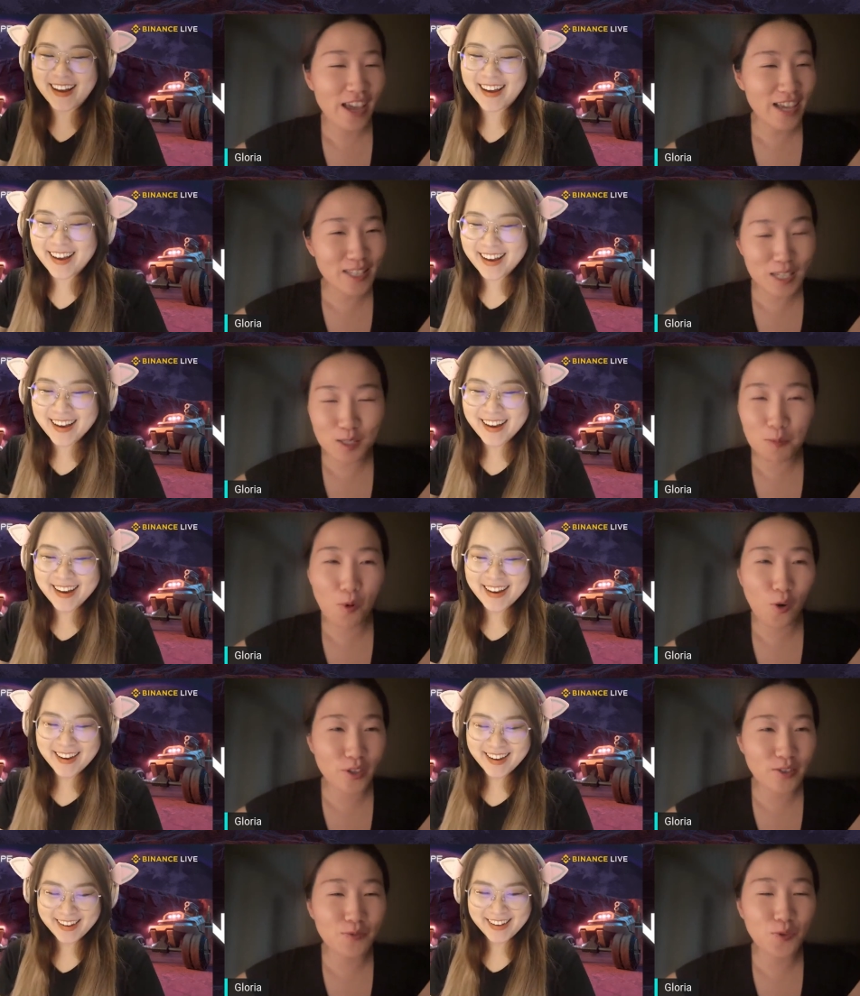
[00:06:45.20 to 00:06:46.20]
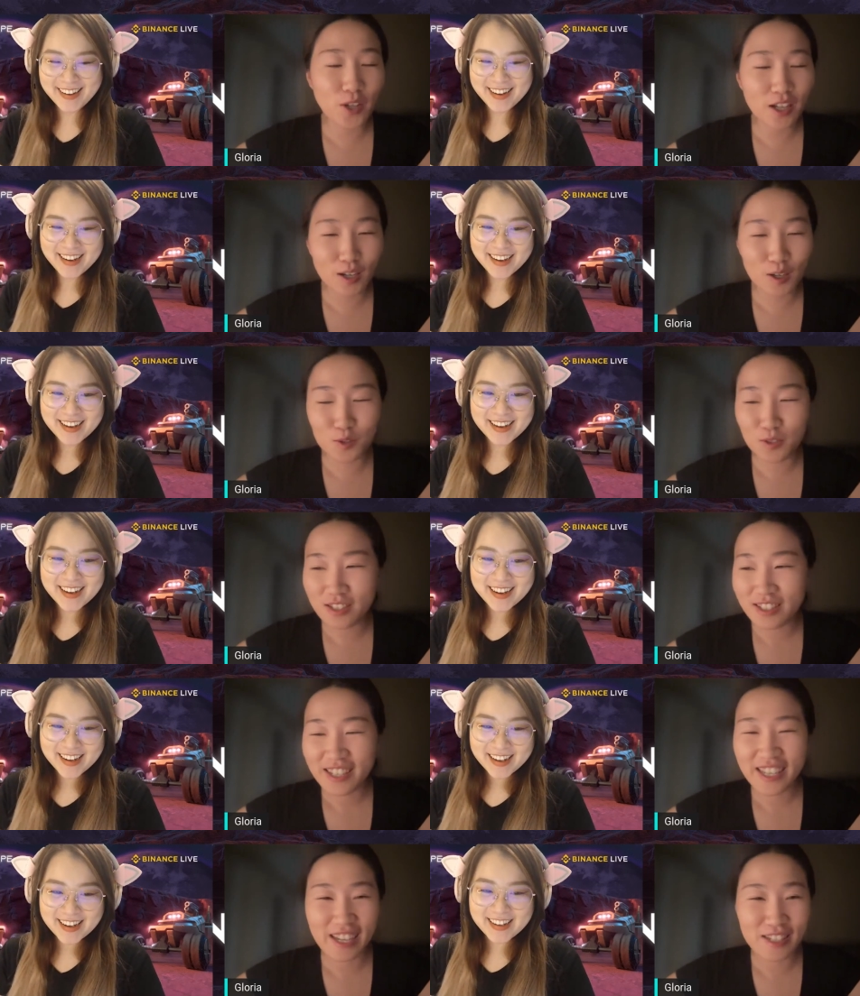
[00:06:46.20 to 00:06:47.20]
Speaker 1: faith is important for girls.
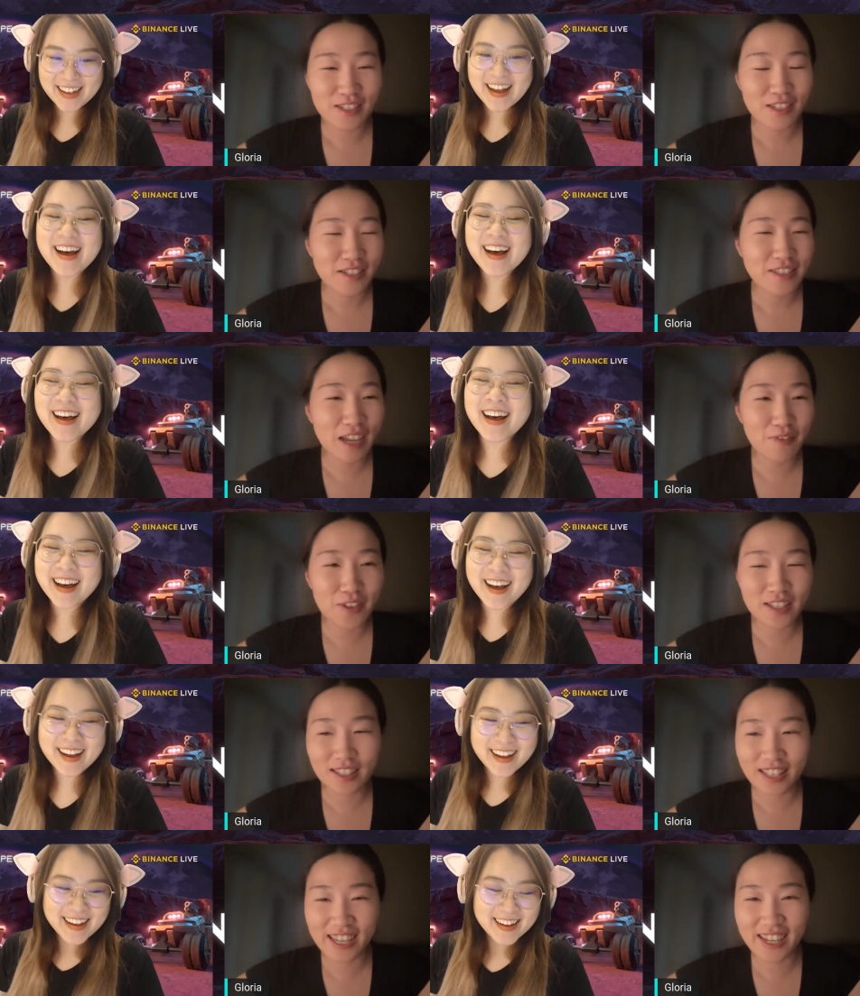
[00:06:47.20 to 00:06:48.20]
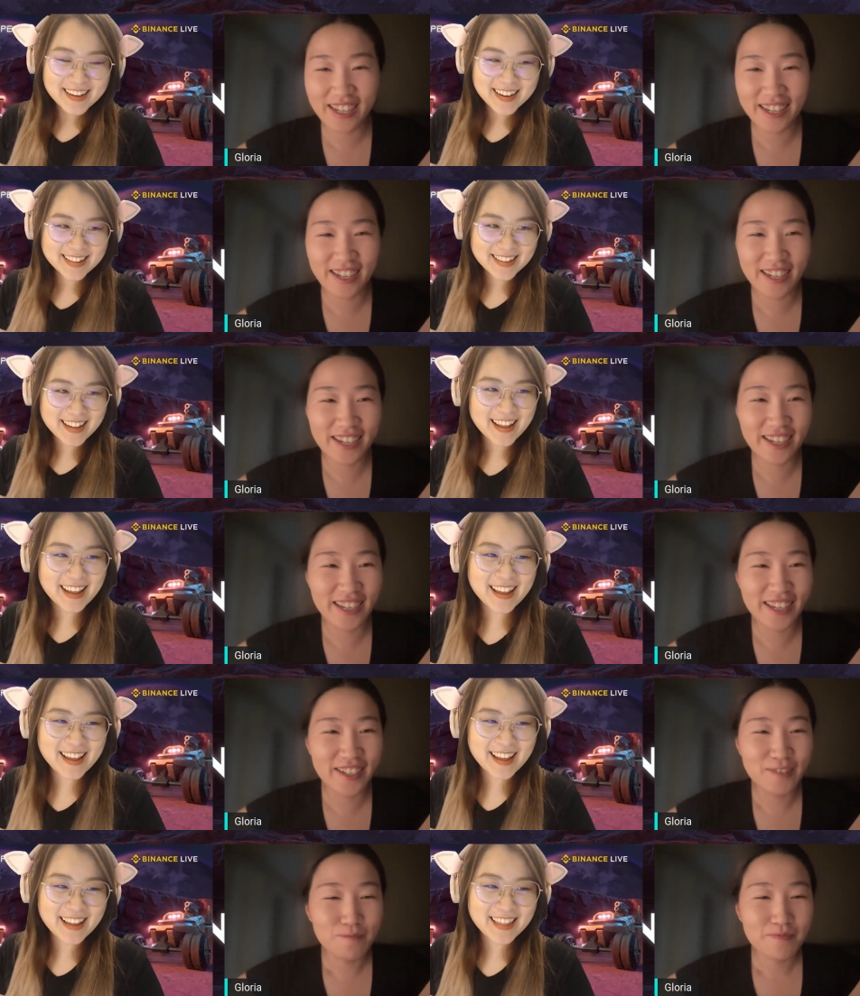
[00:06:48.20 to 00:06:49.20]
Yes, definitely.
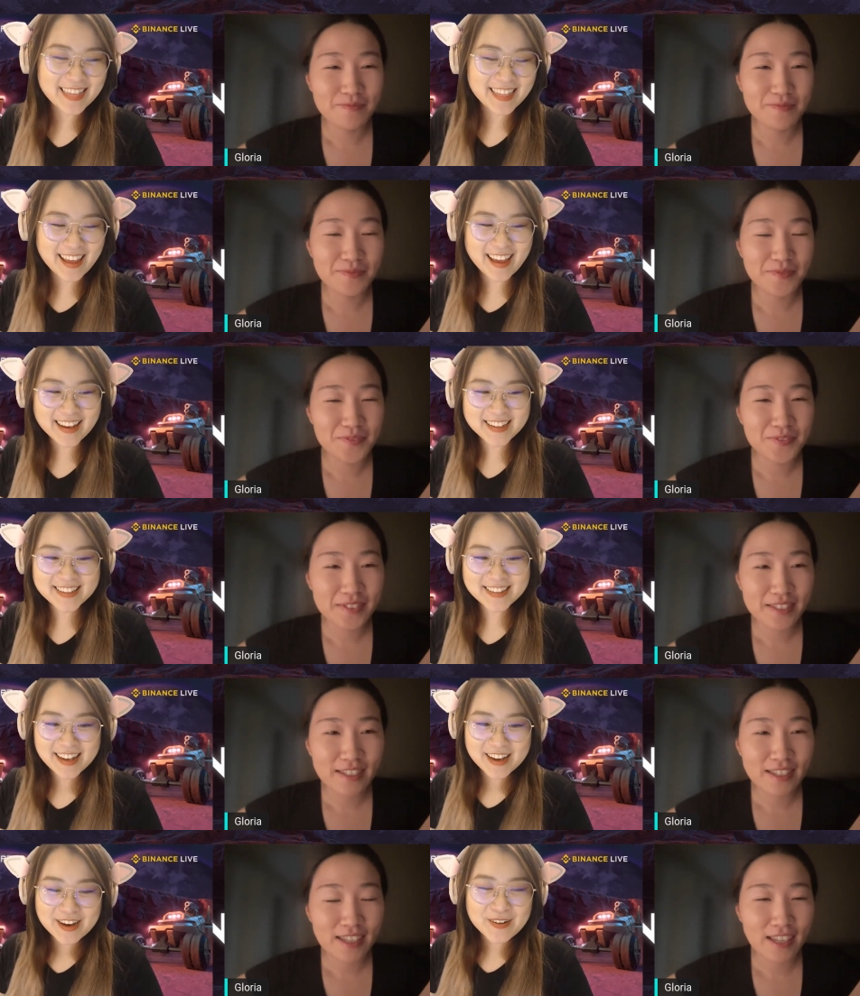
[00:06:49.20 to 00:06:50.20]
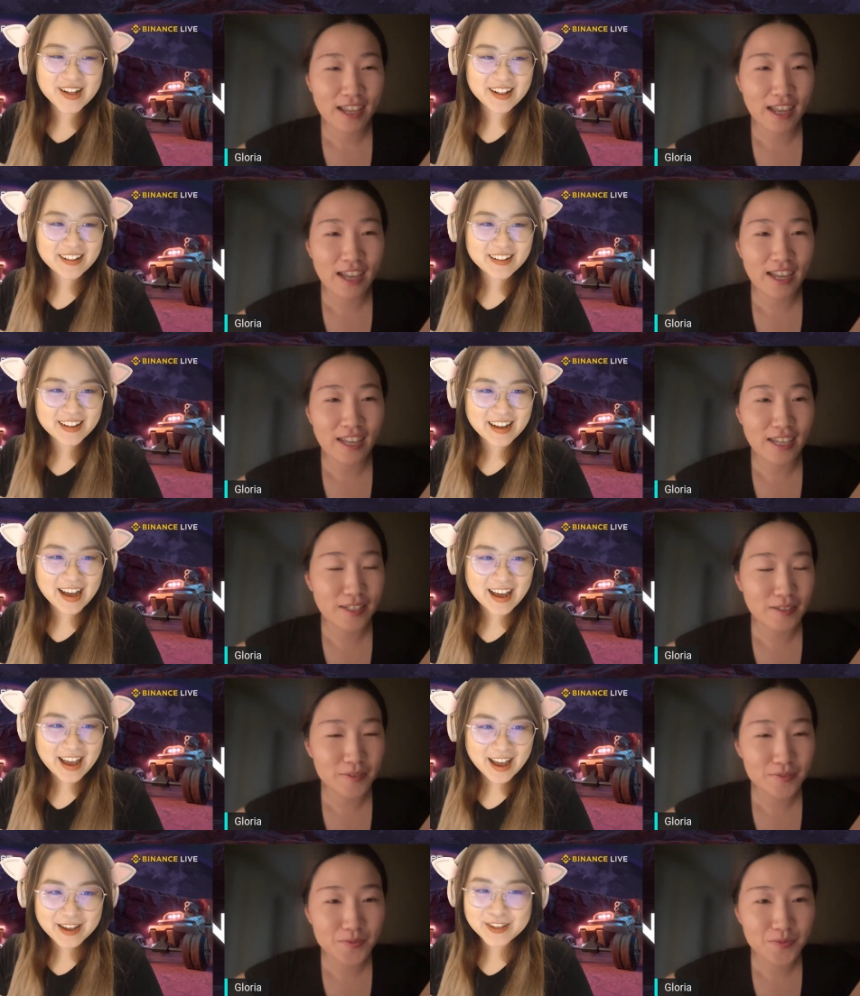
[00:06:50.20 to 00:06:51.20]
Speaker 2: Thanks. Well, yeah.
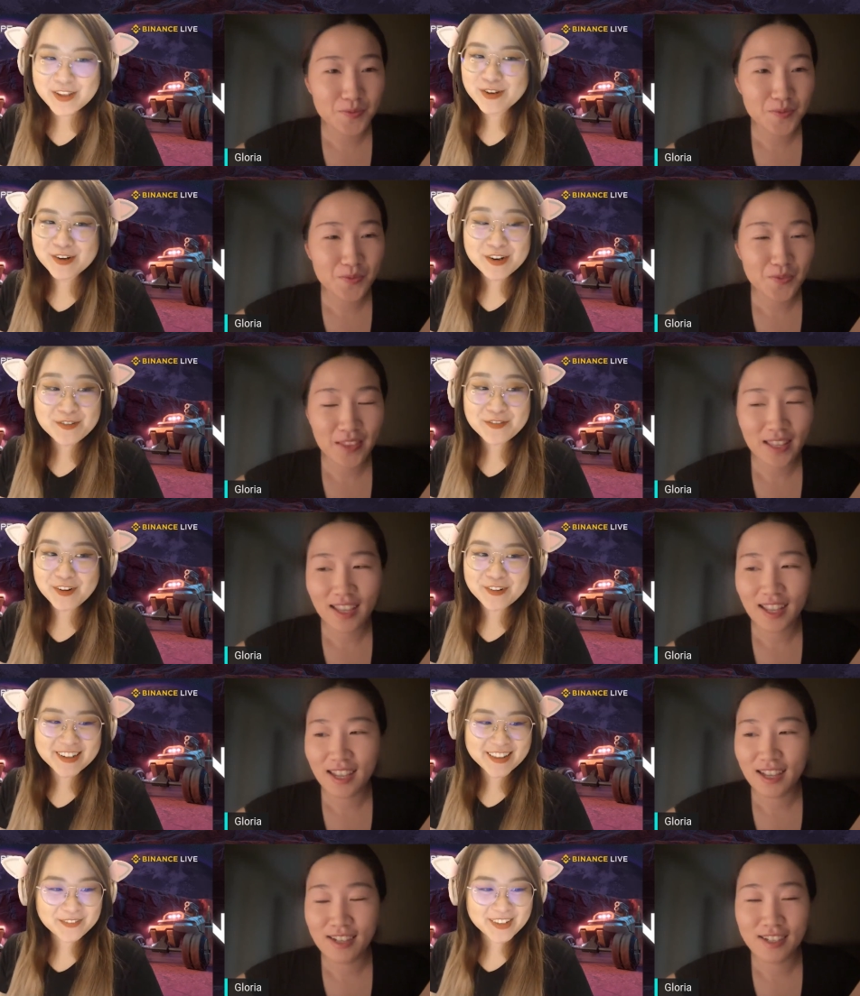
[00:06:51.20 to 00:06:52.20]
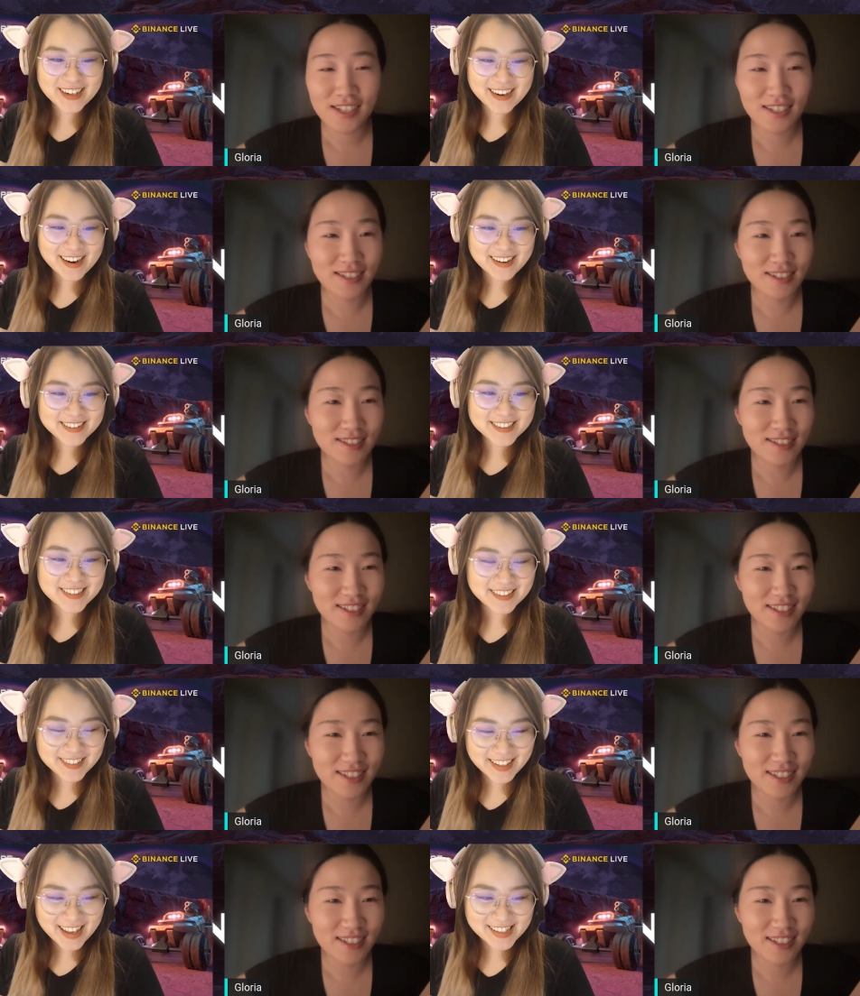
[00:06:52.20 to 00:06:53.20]
I, I, you're a very lovely girl. So
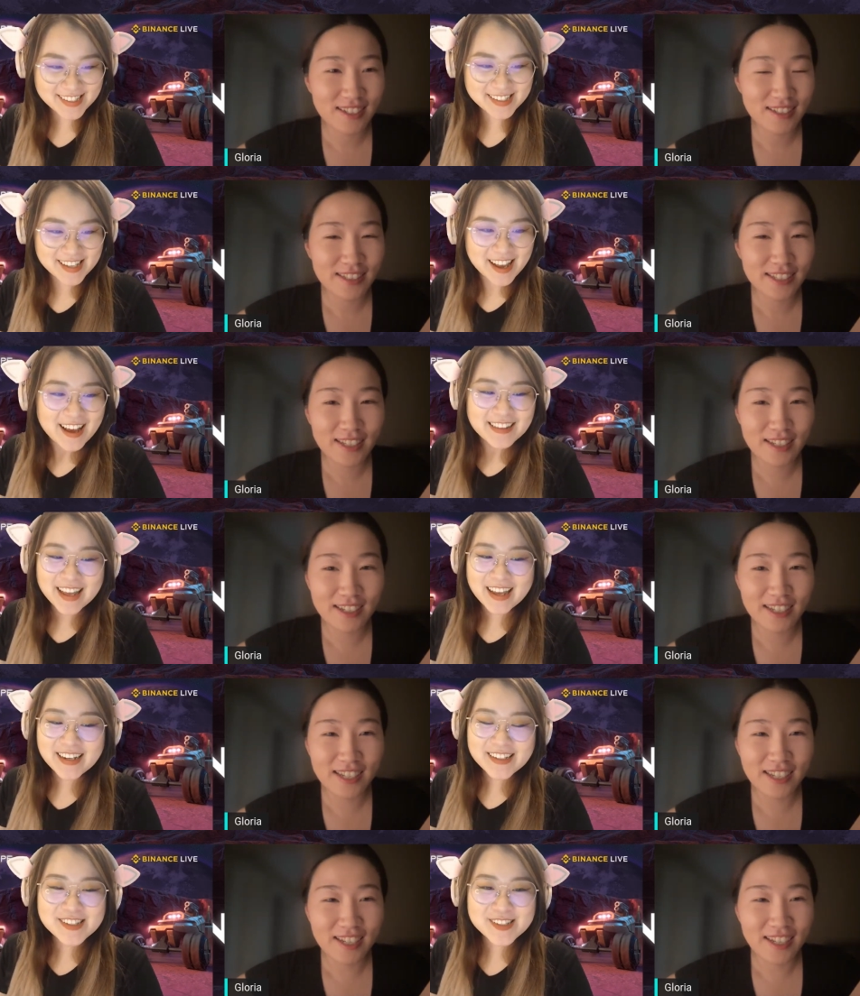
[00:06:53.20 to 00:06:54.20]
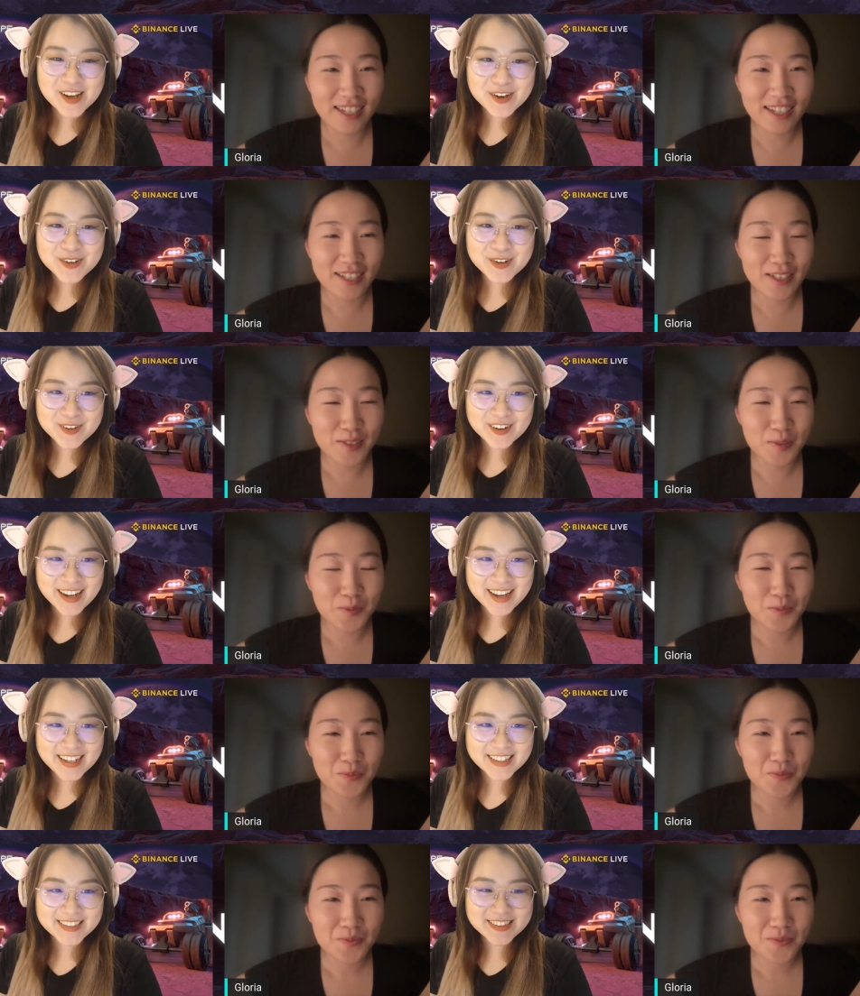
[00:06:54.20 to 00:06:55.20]
yes, that is so great.